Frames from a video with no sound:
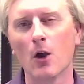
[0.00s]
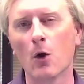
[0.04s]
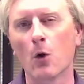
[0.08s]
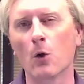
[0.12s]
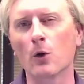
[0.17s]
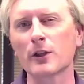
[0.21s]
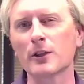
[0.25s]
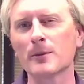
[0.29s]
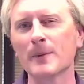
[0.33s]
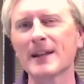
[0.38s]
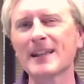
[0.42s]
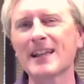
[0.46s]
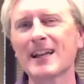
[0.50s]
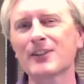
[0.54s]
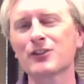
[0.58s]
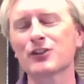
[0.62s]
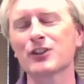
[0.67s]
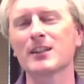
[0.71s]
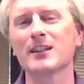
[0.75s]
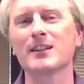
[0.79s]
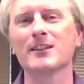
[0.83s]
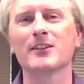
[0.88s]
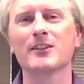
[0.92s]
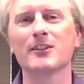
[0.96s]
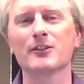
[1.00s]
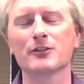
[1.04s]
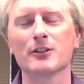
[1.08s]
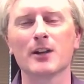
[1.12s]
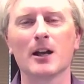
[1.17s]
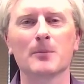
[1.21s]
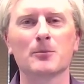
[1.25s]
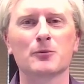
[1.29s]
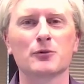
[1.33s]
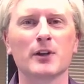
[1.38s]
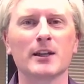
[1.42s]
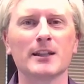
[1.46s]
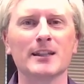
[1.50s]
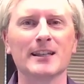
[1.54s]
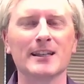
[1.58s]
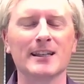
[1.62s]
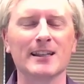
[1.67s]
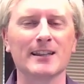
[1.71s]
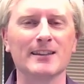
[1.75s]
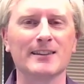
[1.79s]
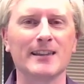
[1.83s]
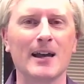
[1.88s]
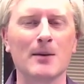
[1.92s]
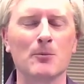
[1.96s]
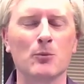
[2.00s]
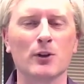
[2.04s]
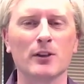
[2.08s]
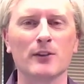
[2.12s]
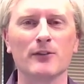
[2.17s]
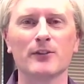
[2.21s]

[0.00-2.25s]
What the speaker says: or you might actually consider upgrading it at that point.